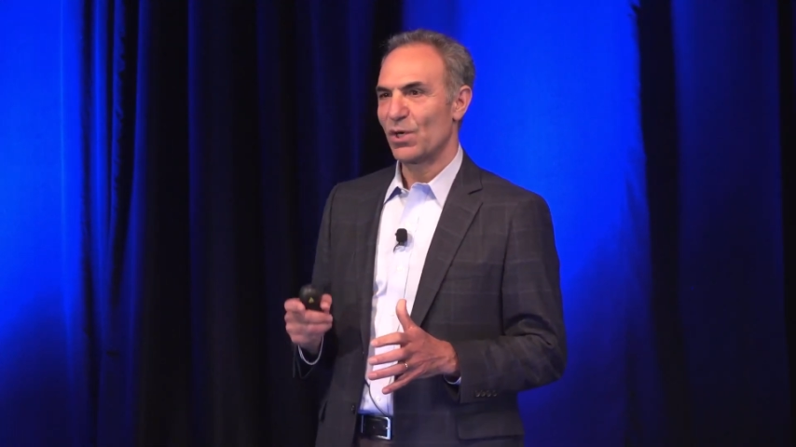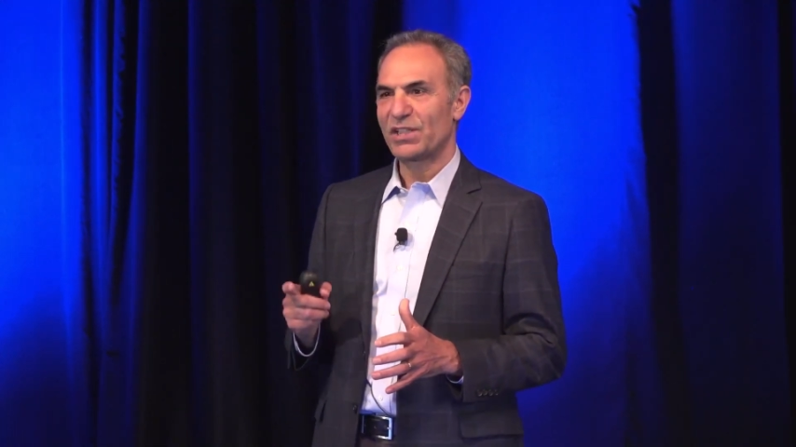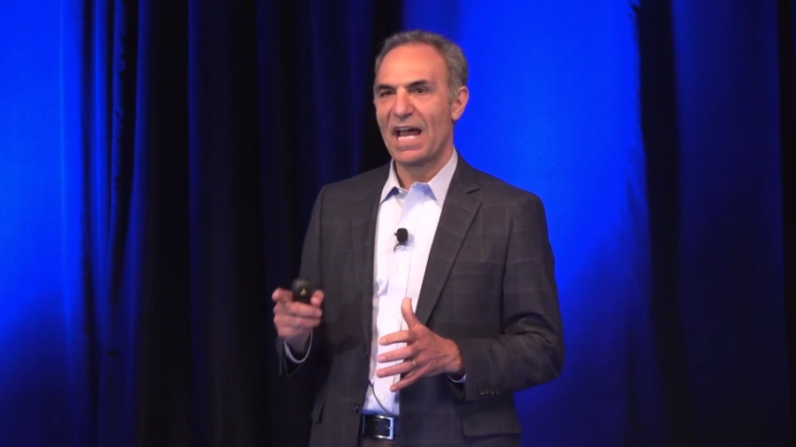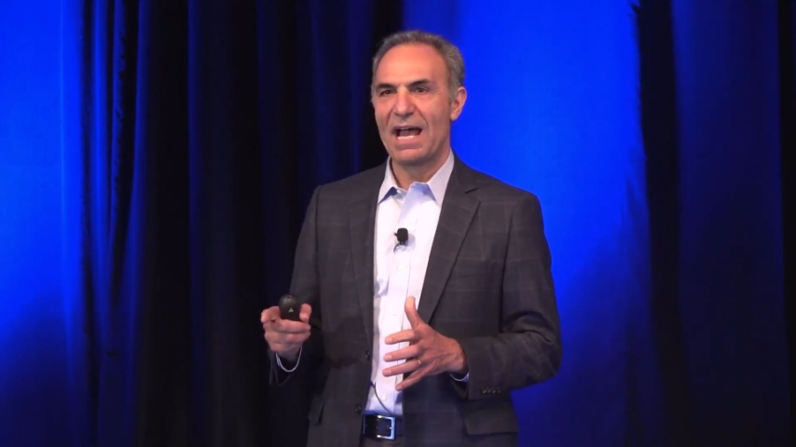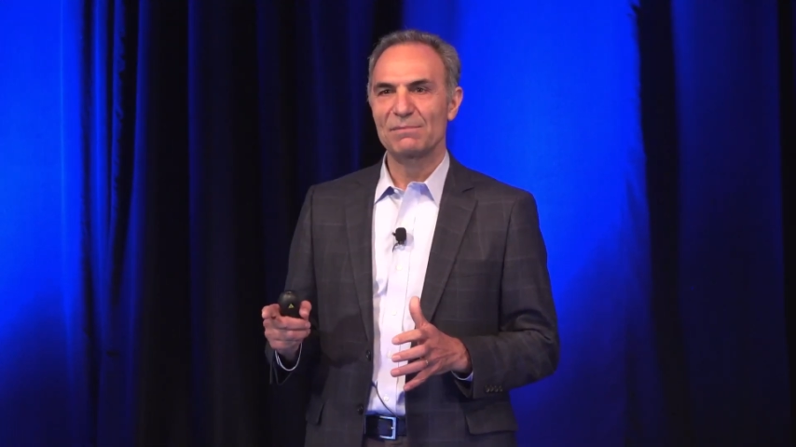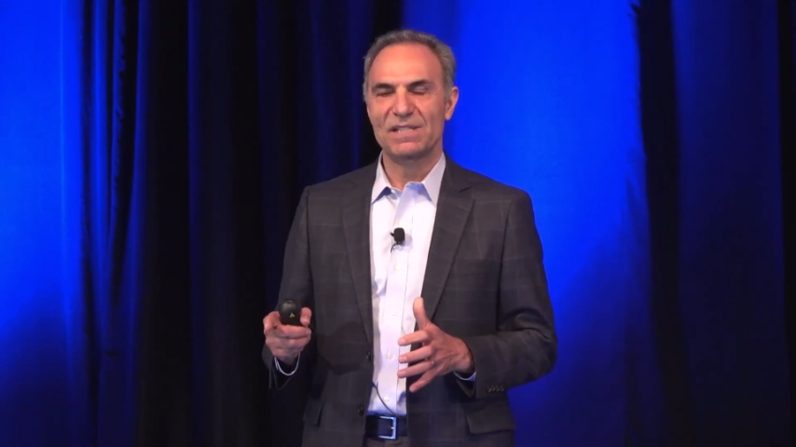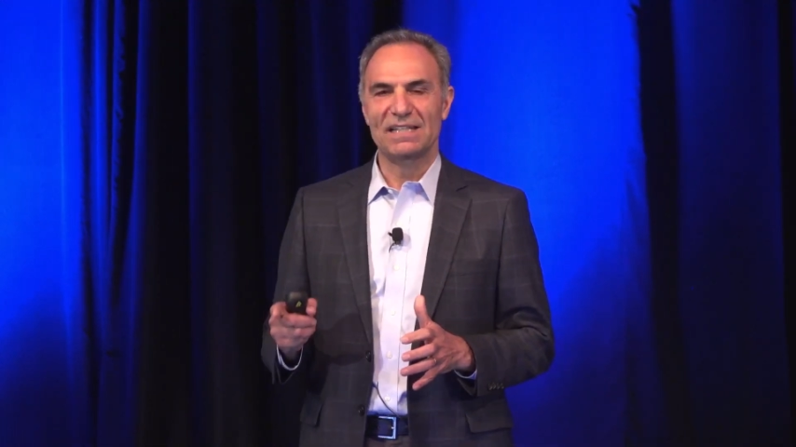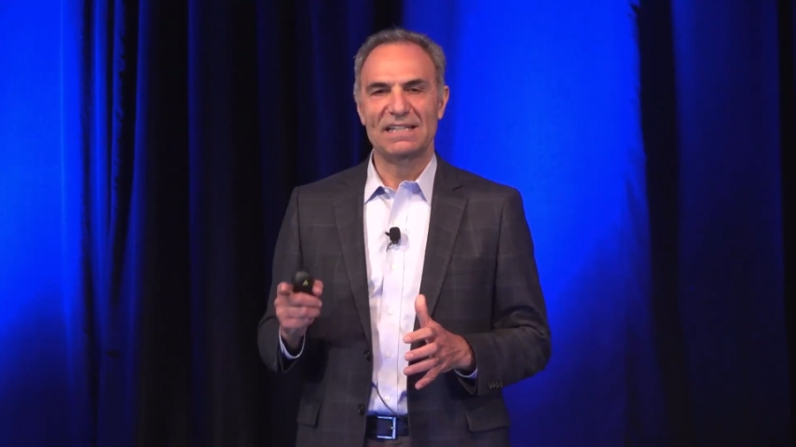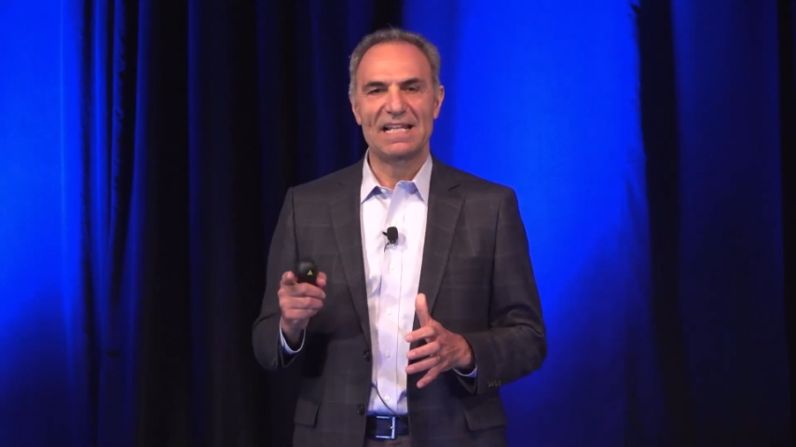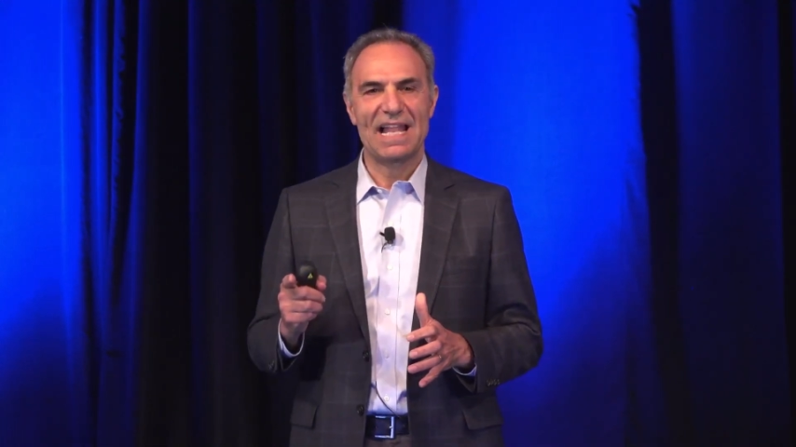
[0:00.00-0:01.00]
There were
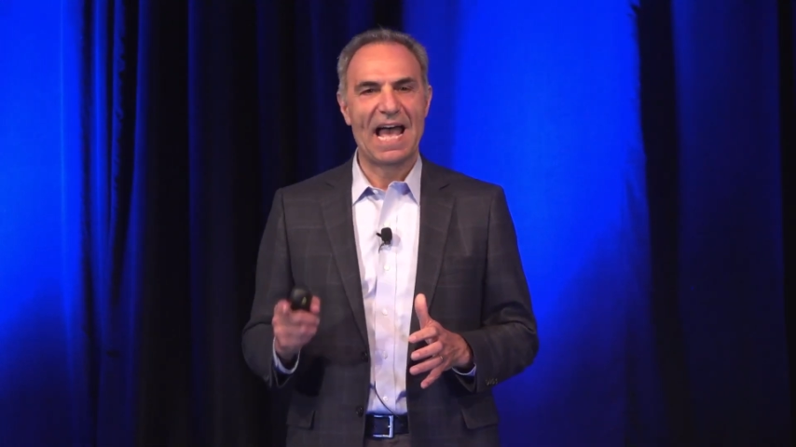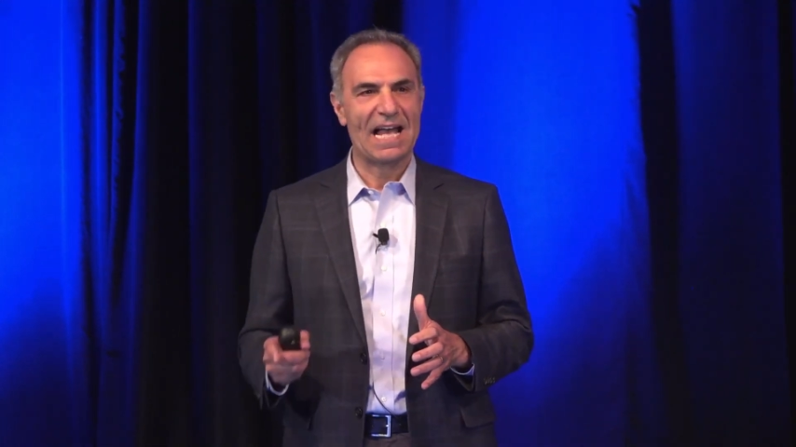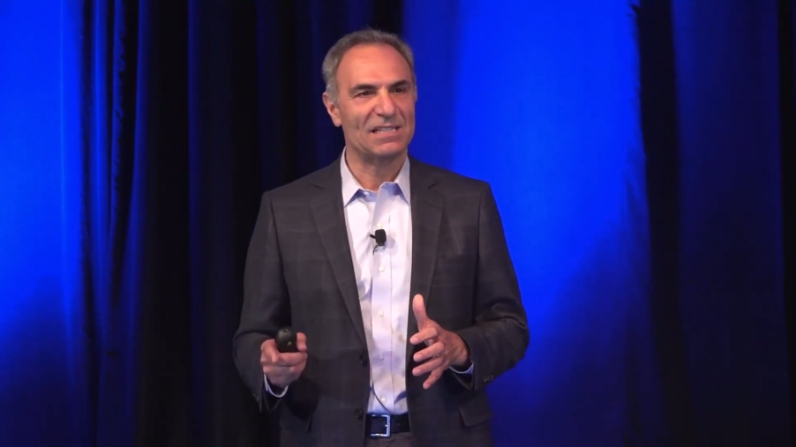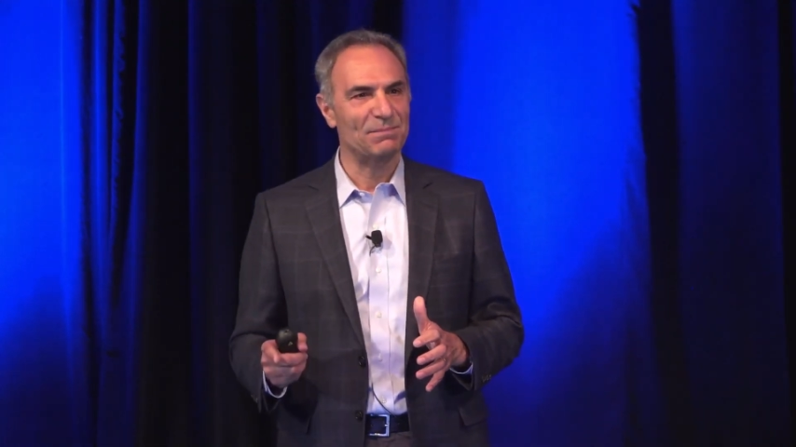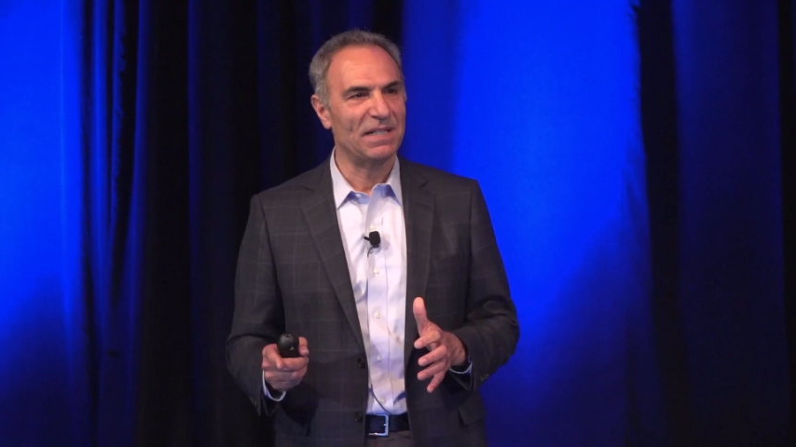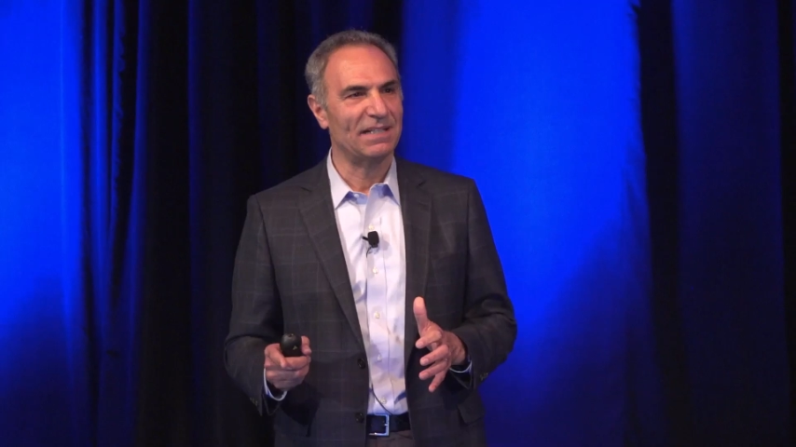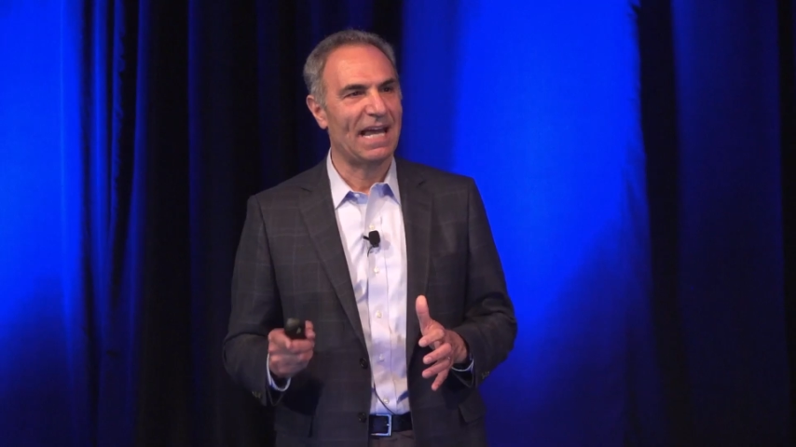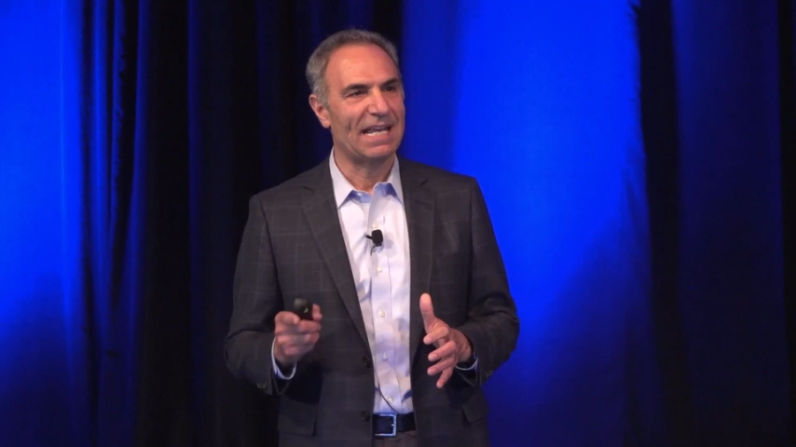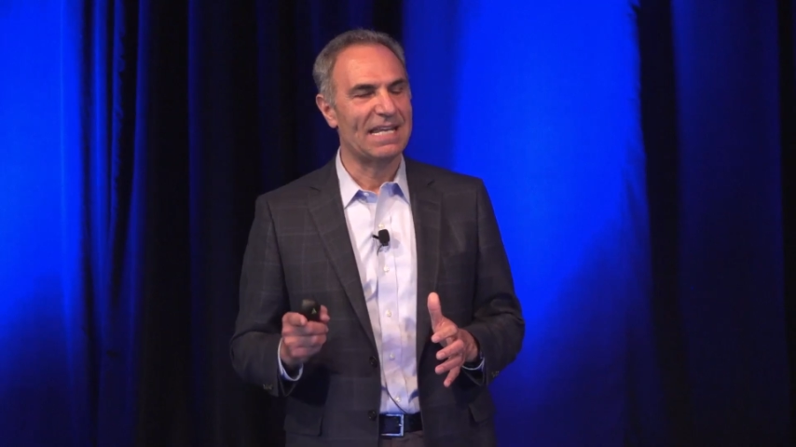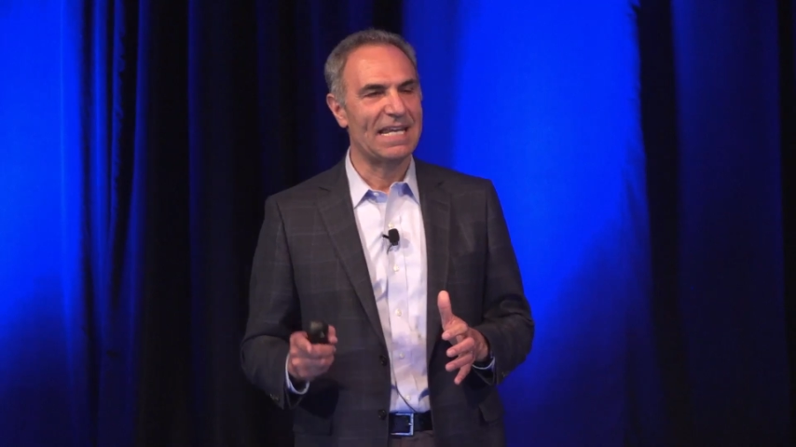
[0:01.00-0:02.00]
times that at the last minute